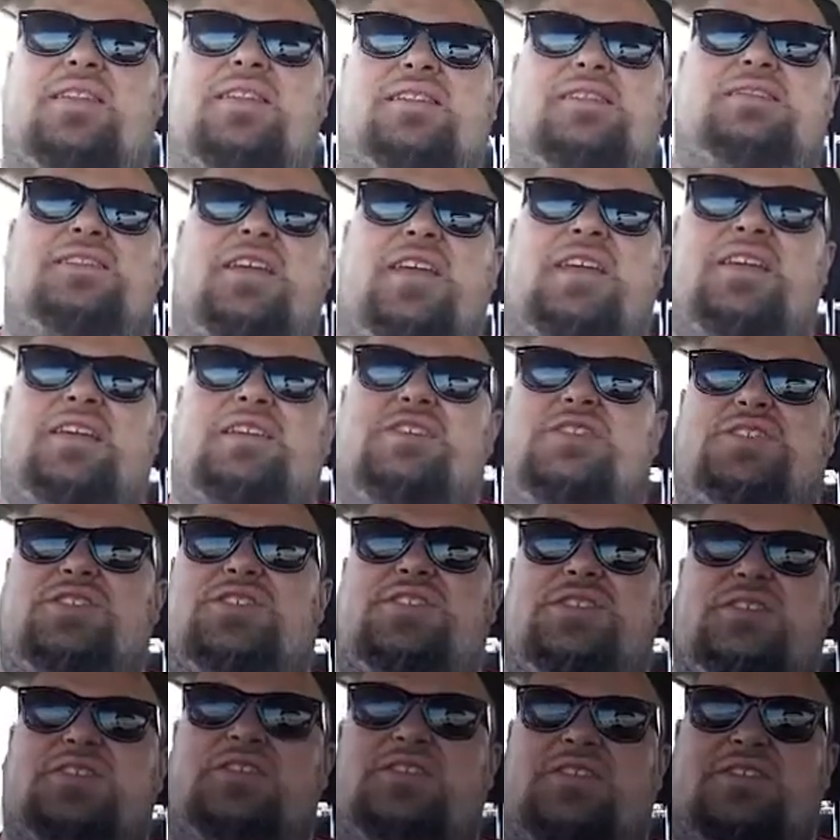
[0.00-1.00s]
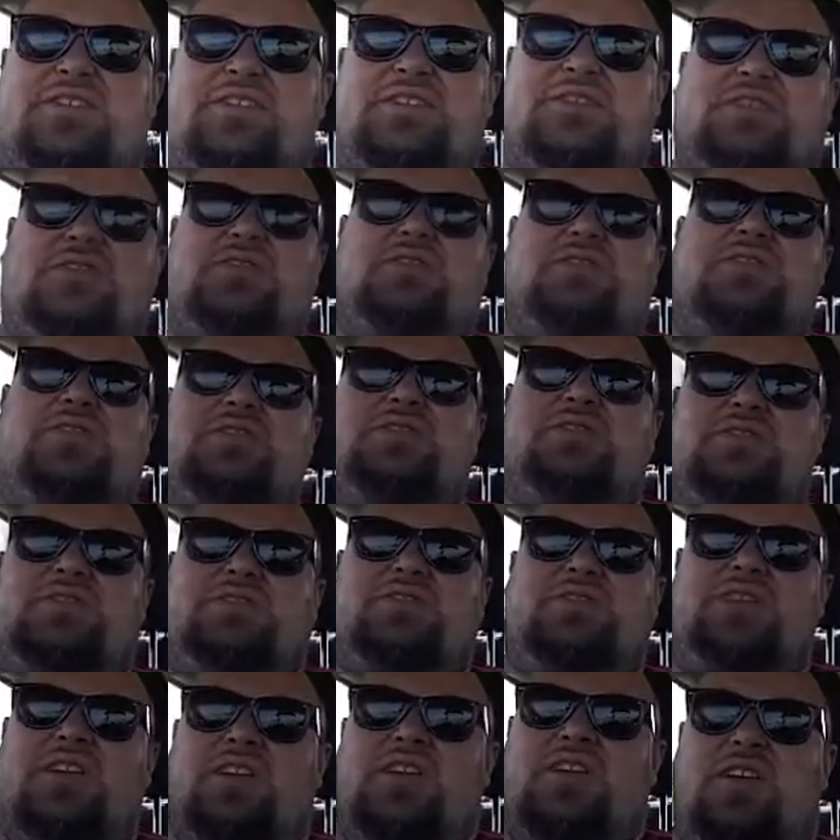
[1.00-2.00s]
the Sega Genesis
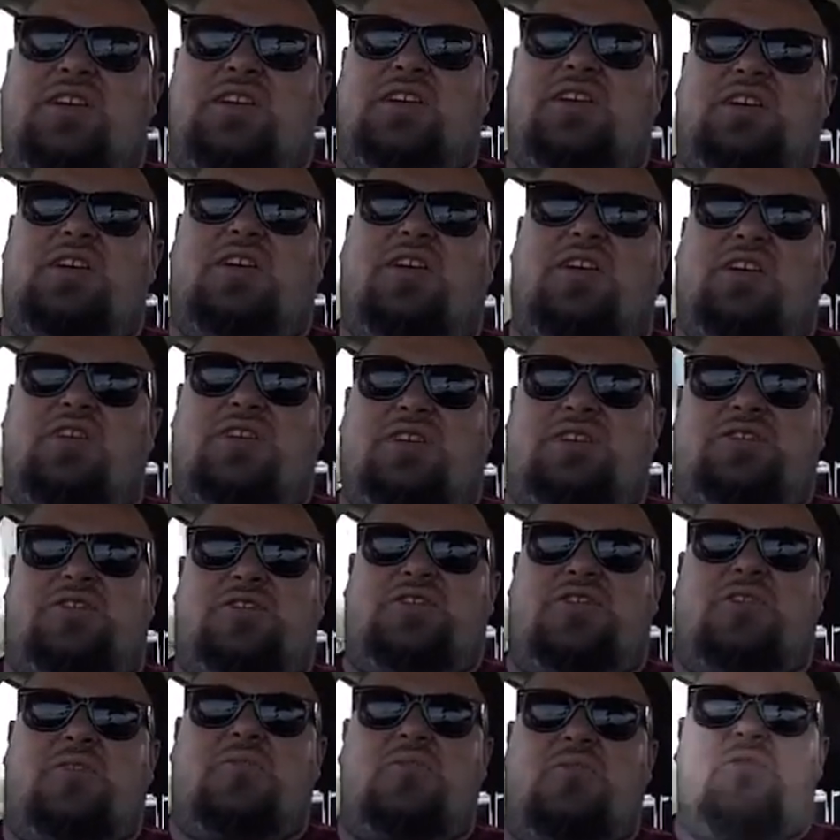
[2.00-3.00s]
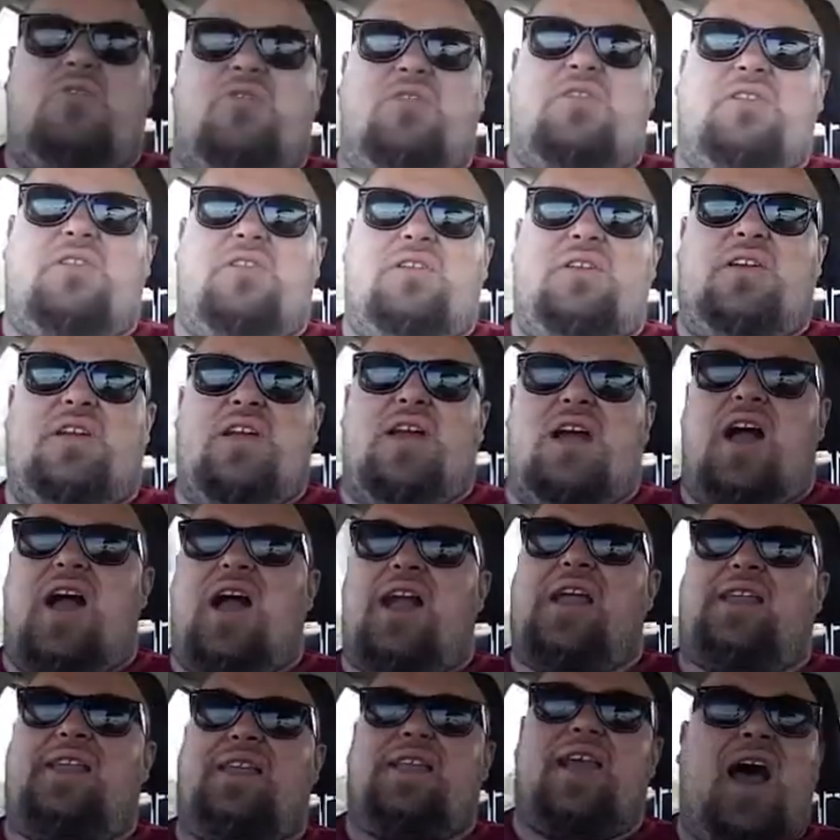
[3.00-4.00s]
loose cards no more. I
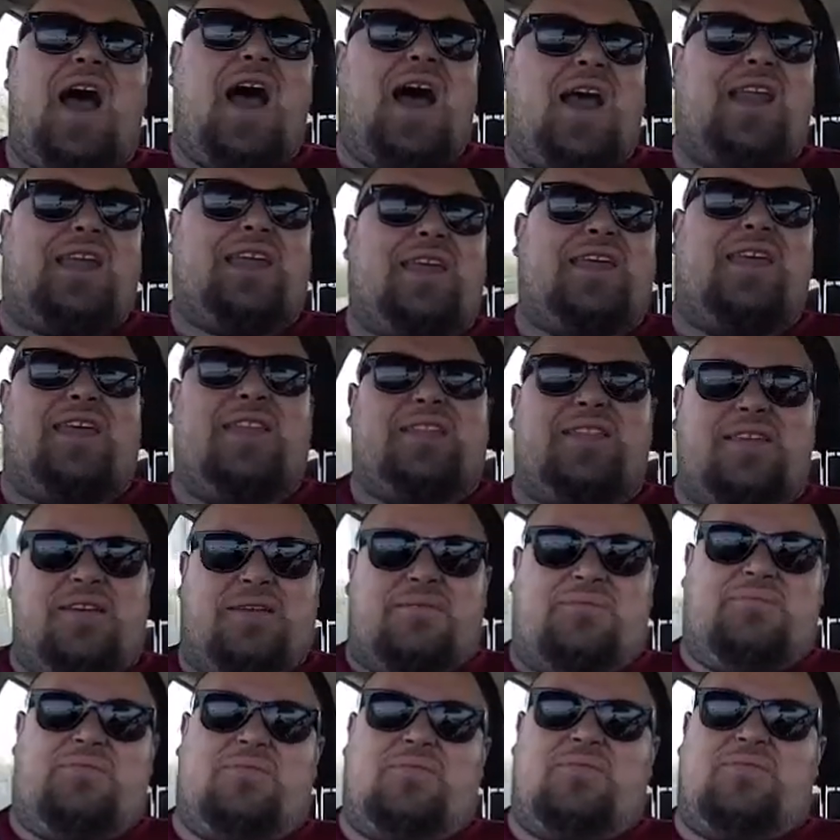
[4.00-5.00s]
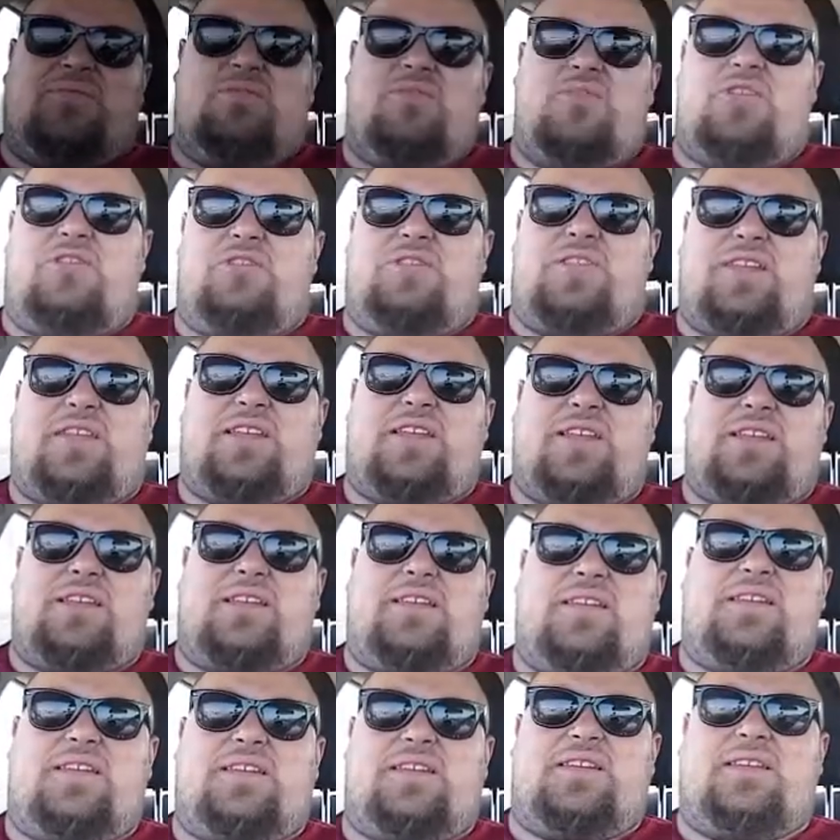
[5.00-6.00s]
gotta get them with the
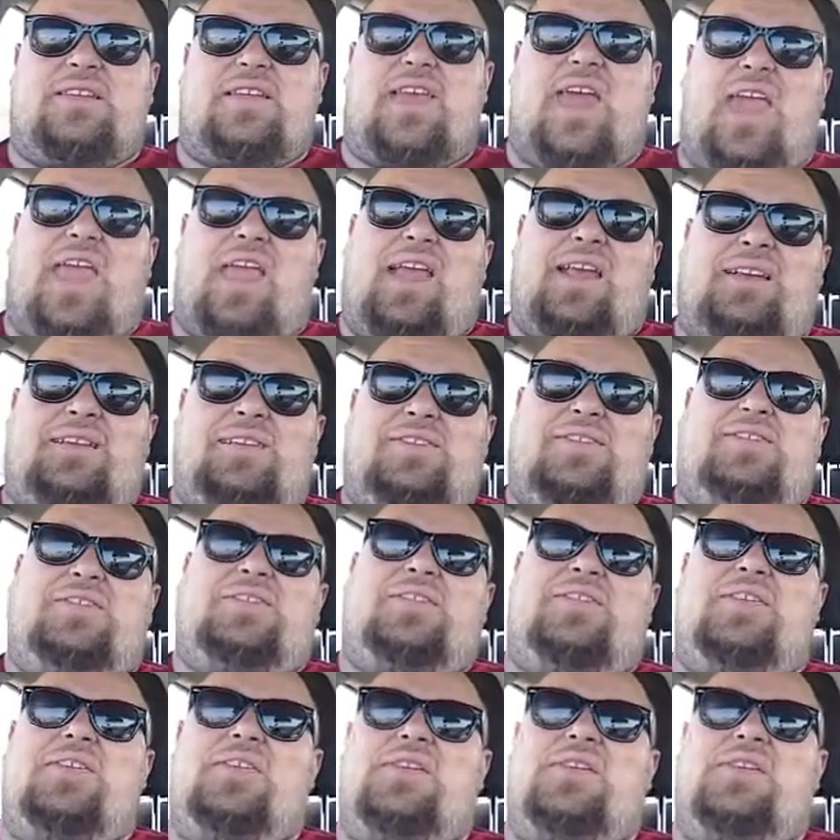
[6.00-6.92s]
case.